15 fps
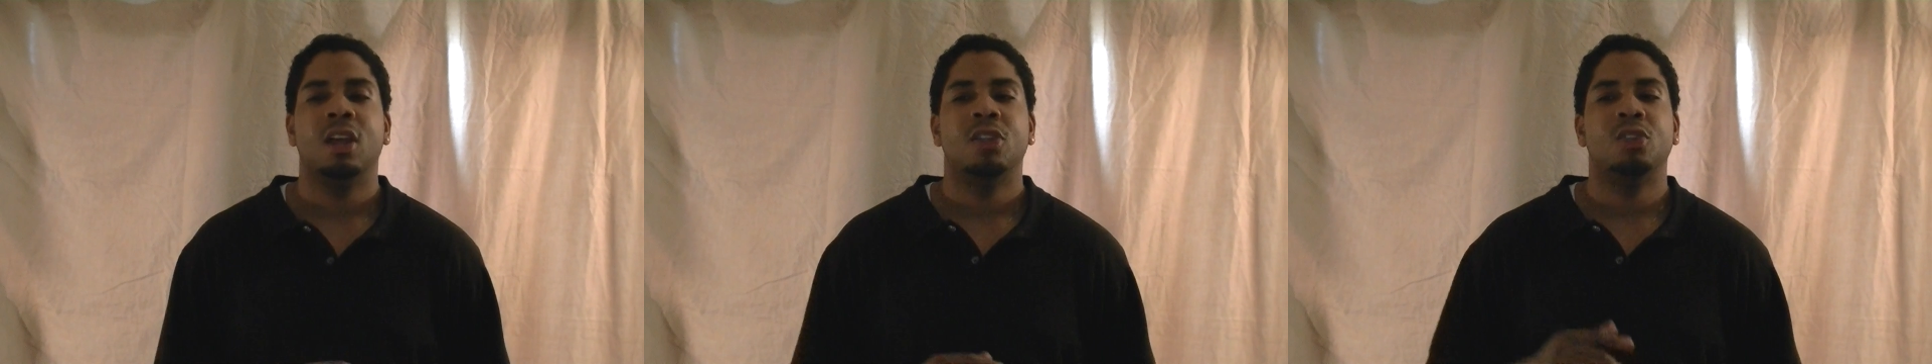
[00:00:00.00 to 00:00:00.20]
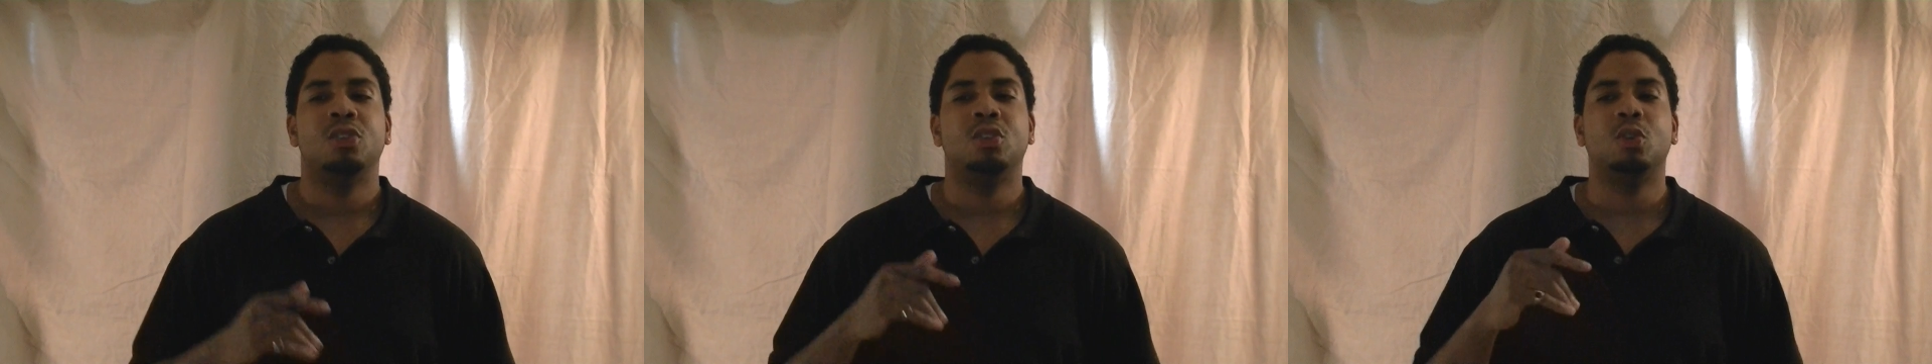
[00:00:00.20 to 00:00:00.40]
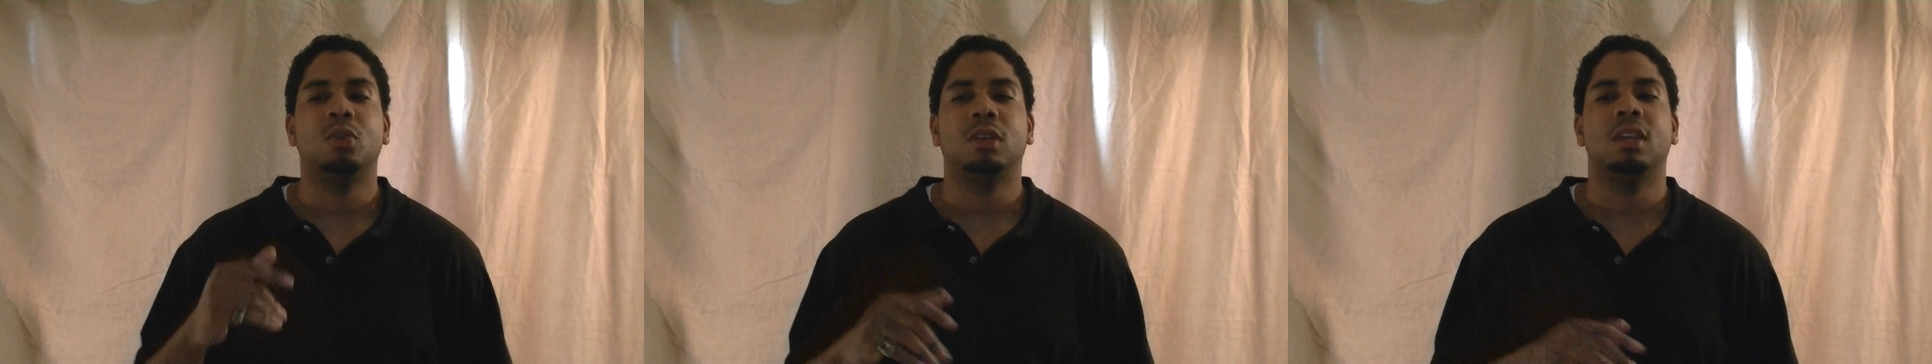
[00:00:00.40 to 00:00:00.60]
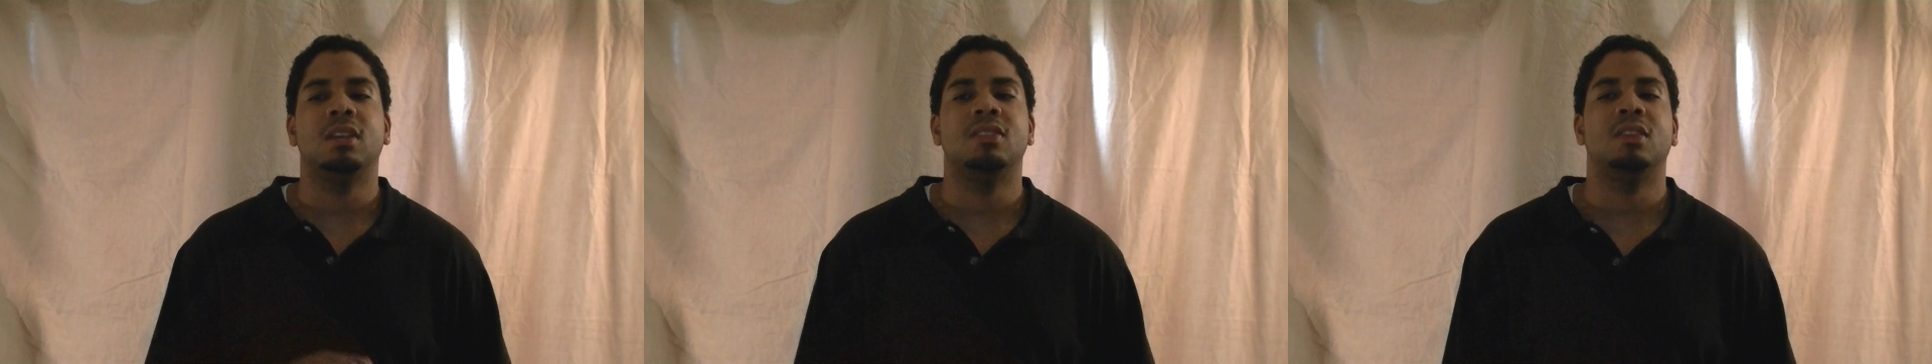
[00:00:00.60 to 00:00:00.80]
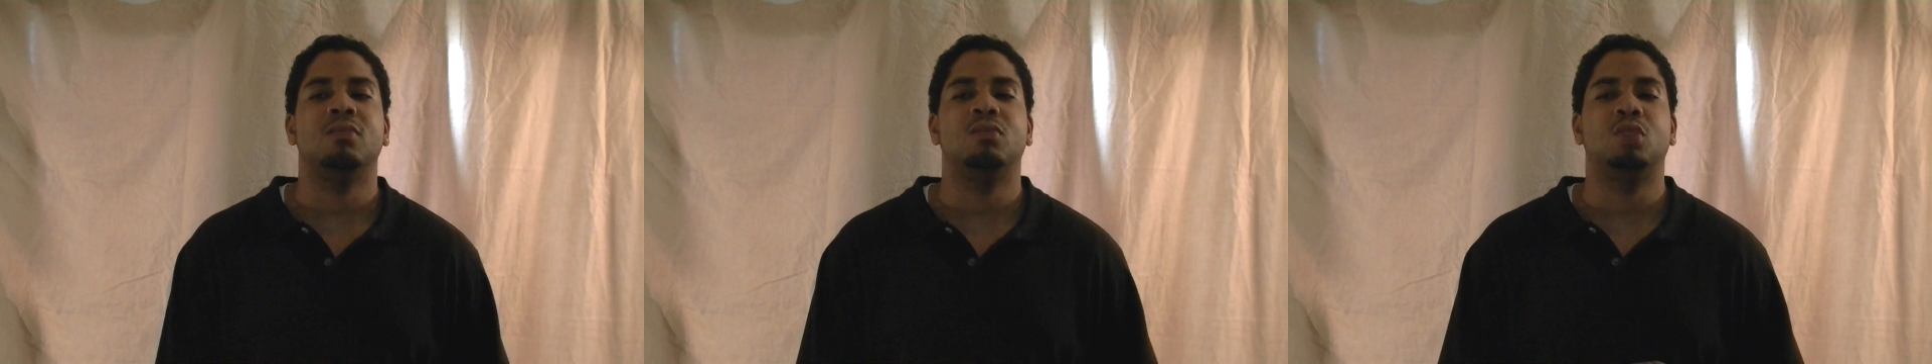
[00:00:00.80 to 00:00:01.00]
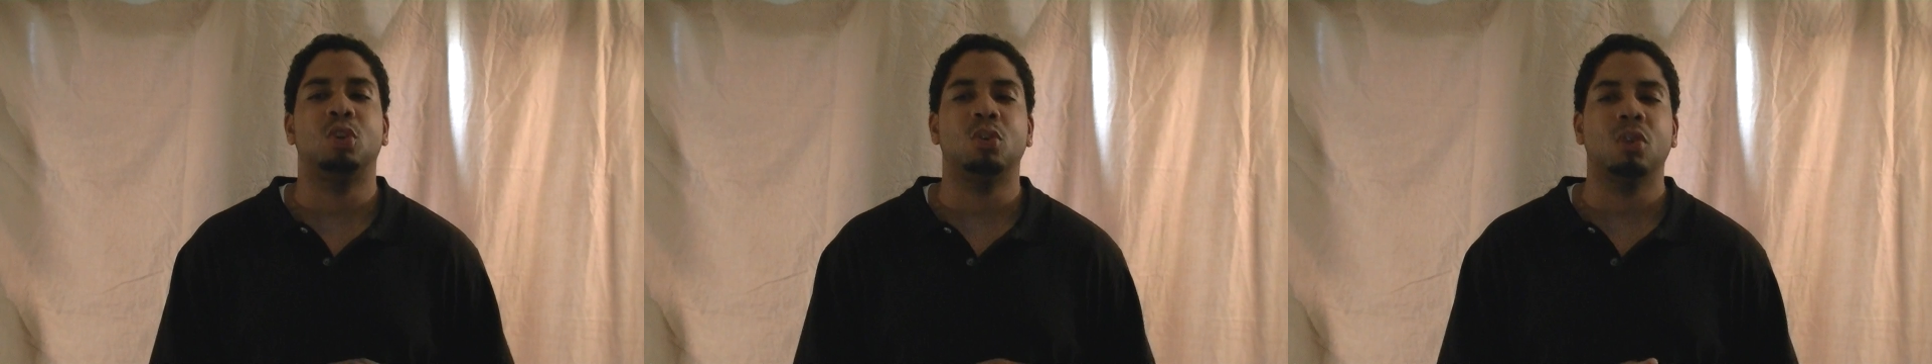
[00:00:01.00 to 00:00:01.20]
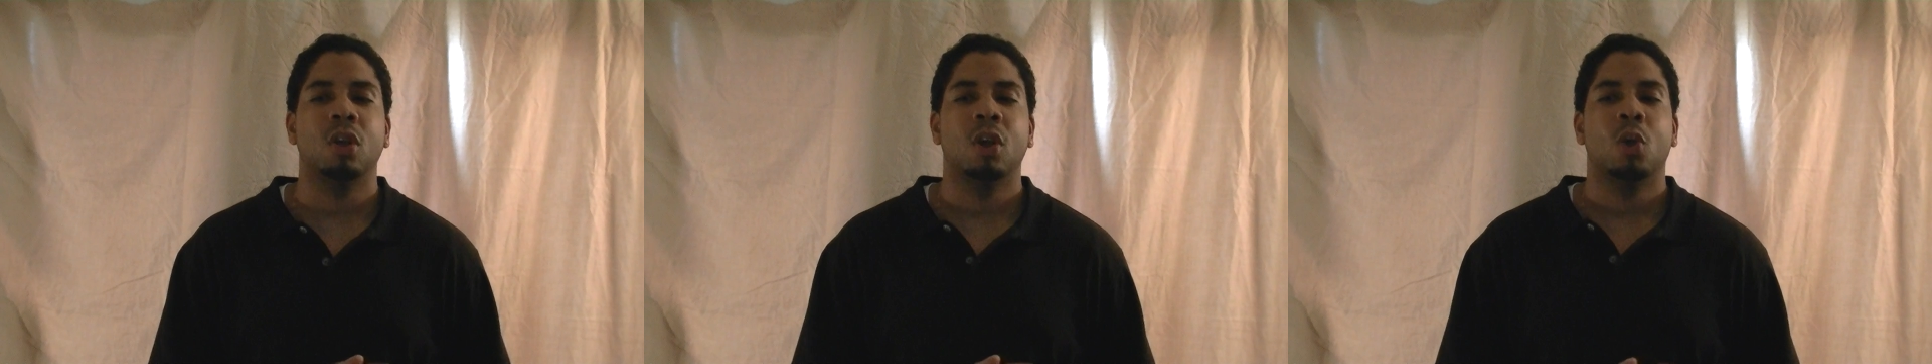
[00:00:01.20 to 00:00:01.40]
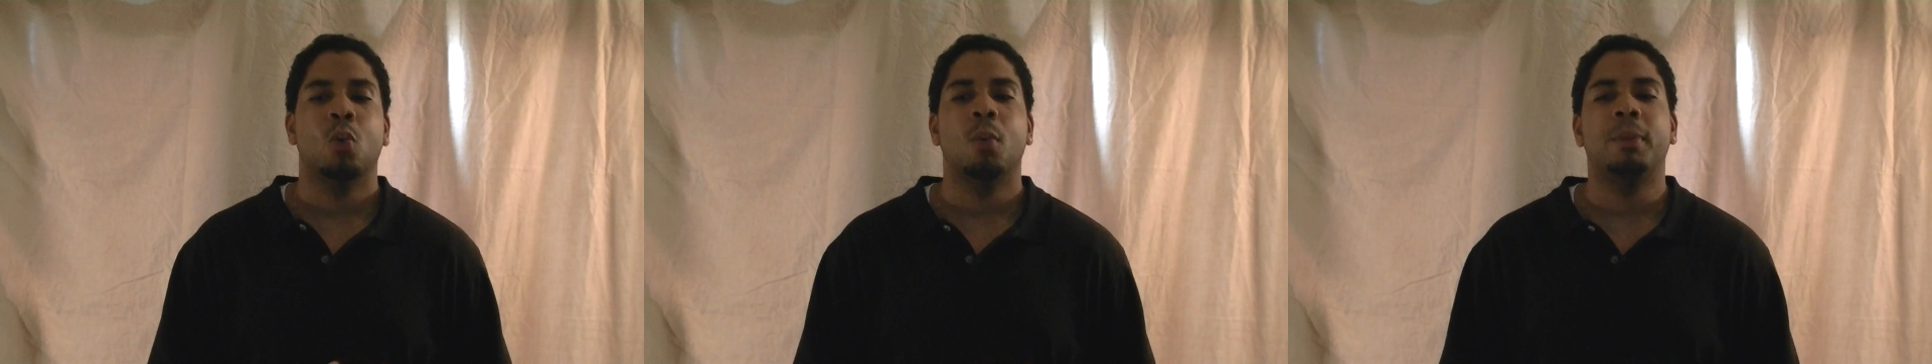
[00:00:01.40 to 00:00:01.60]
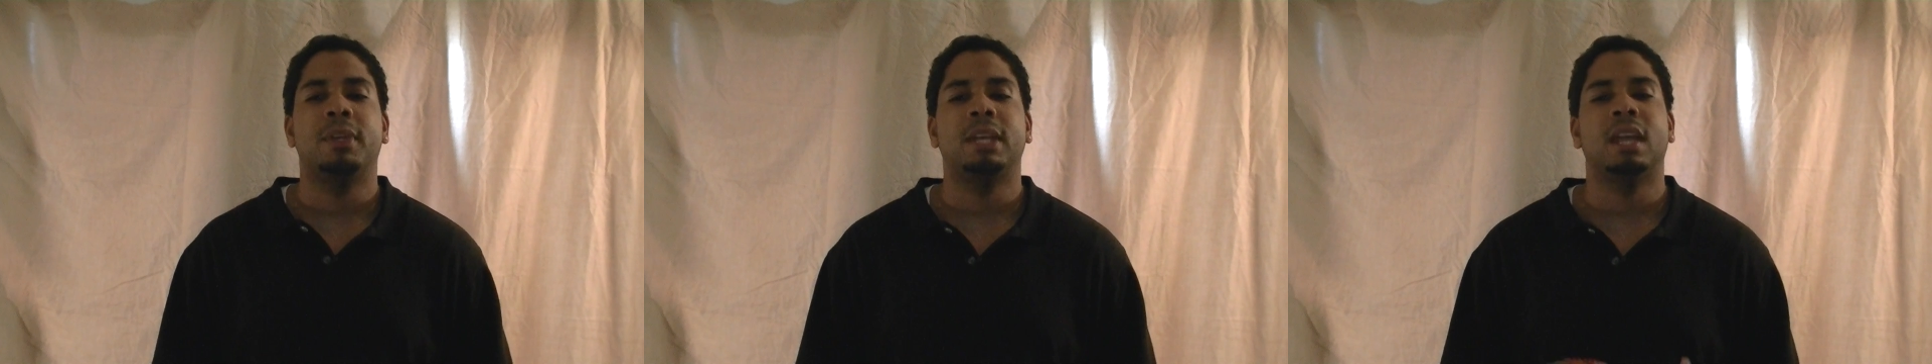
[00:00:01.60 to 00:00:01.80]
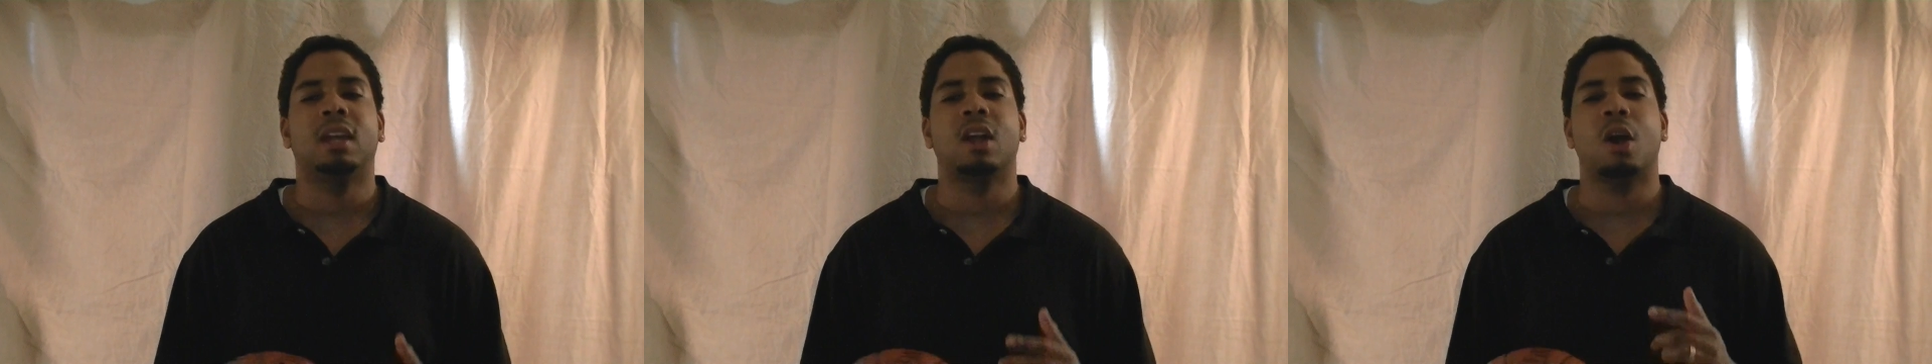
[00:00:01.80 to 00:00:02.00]
The Dukies of Duke will
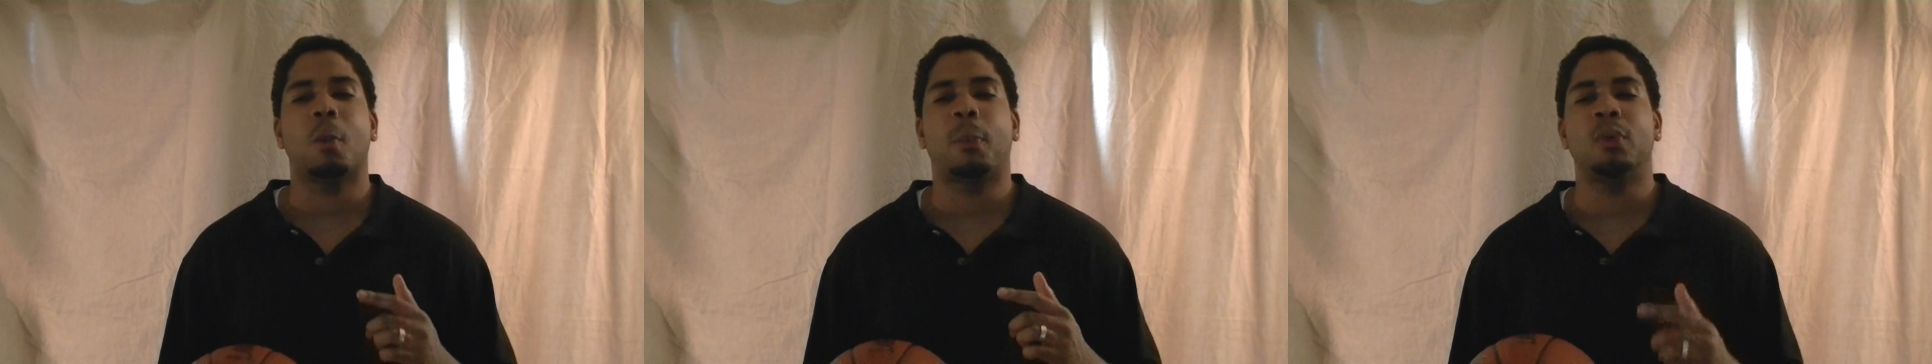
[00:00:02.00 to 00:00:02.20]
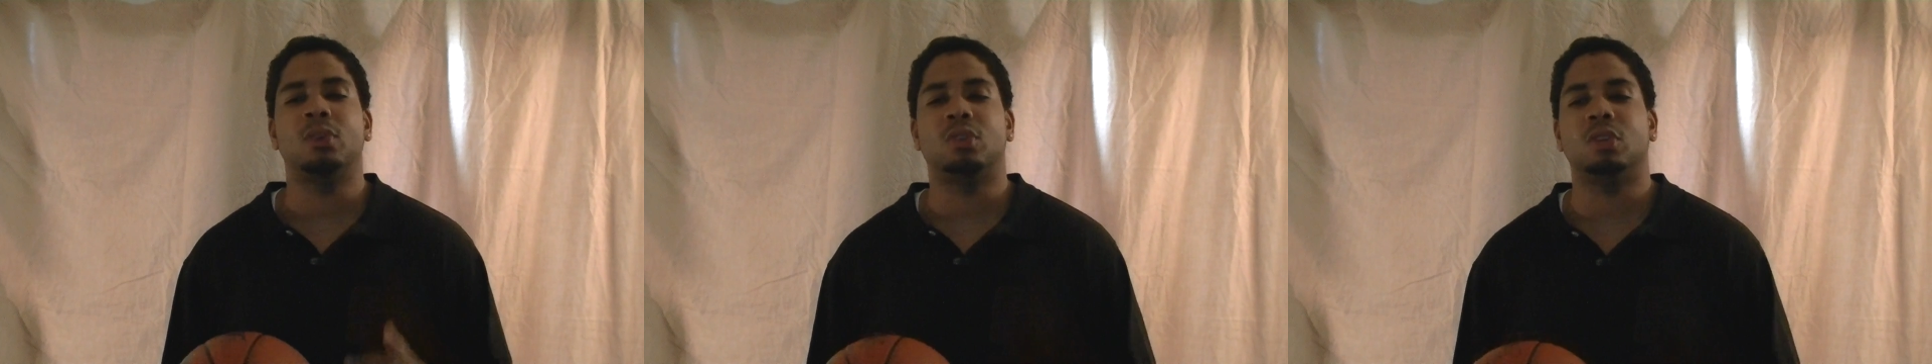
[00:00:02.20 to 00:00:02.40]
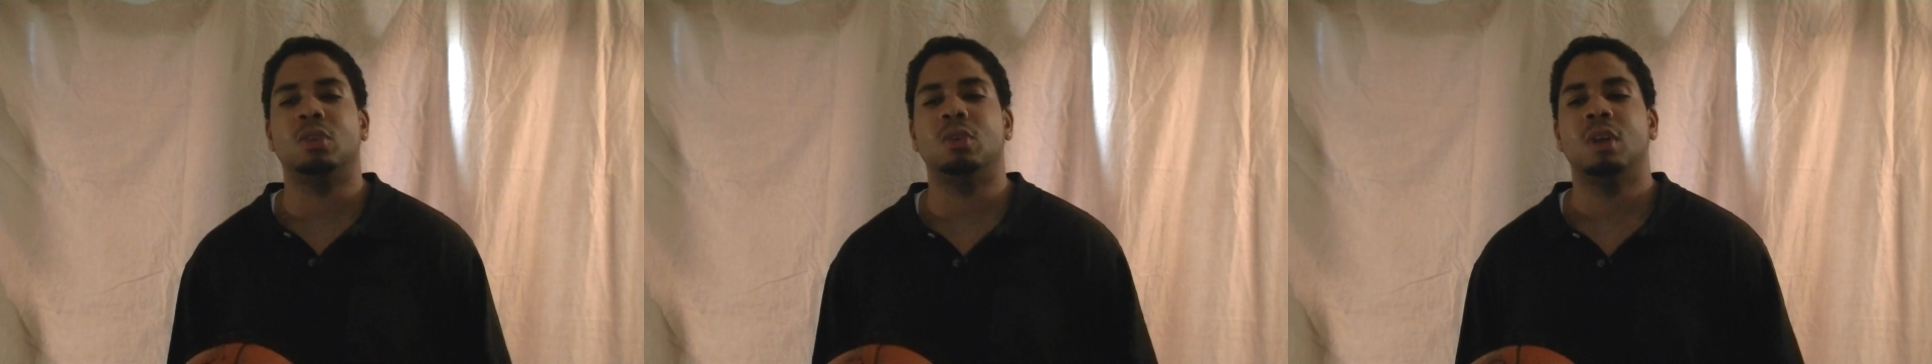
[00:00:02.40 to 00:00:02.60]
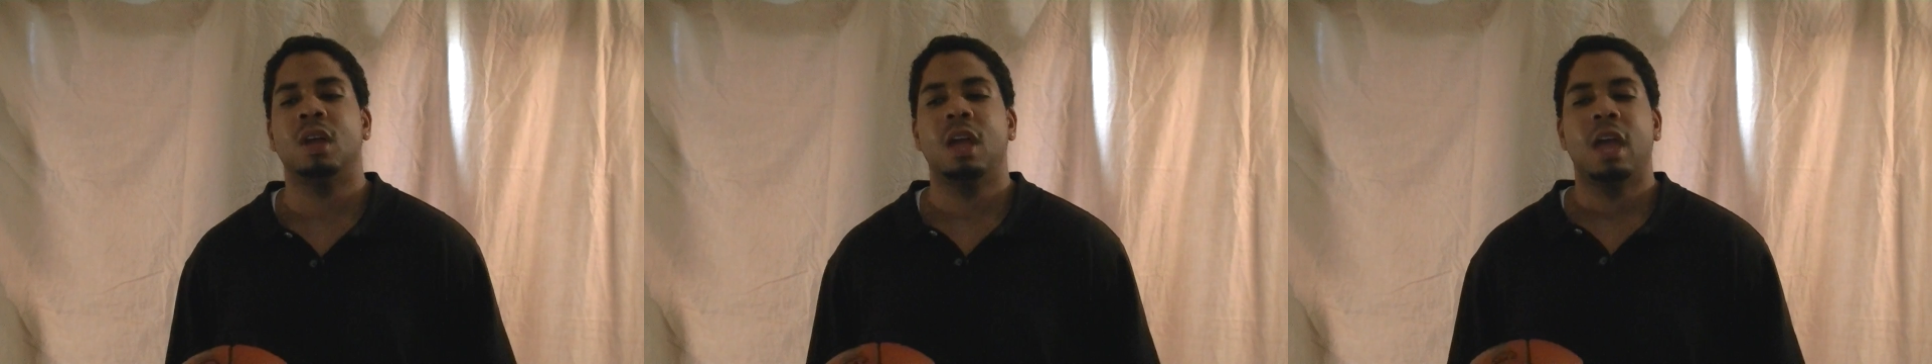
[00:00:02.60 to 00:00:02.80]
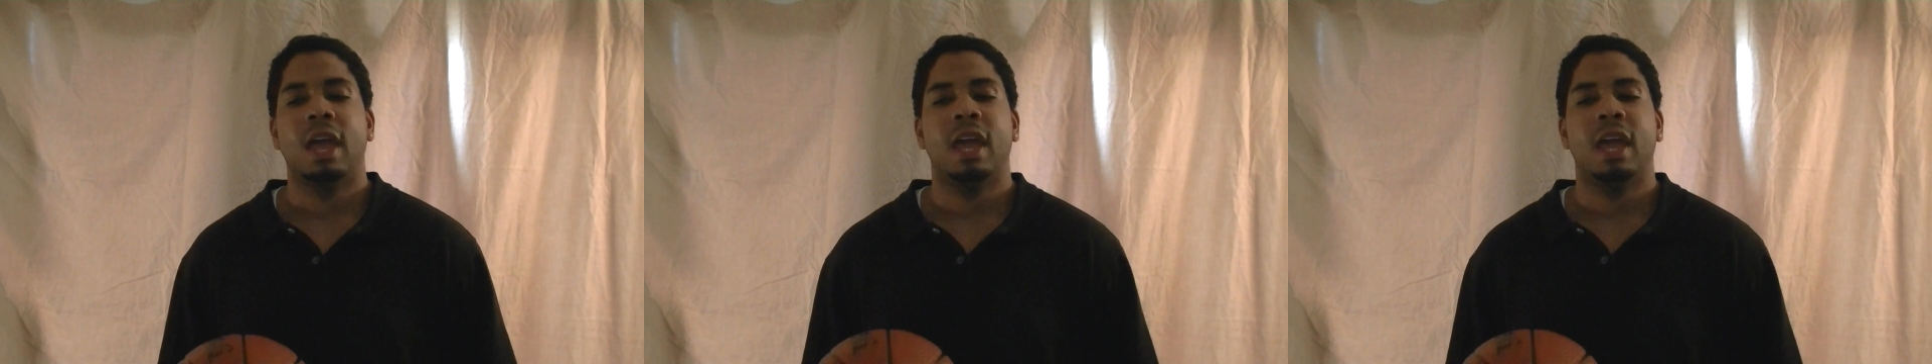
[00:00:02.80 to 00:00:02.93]
take on Purdue.